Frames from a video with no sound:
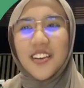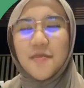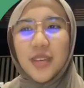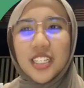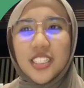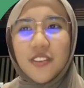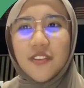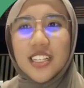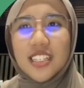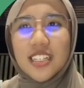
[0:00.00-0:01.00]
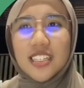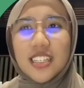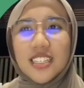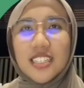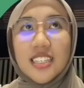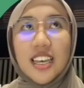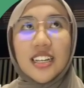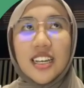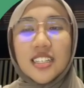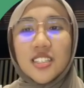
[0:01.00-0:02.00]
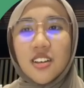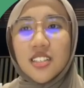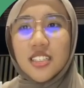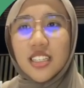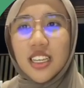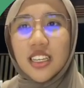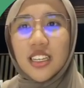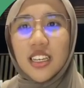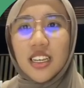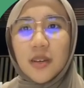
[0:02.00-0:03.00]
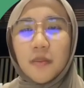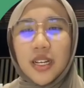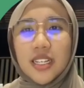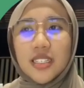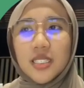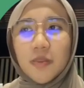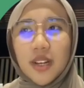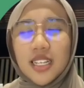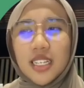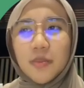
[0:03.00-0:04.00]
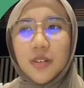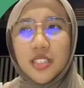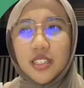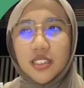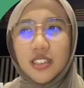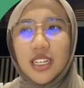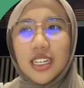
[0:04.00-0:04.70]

makeshift facilities and exhausting medical supplies and personnel.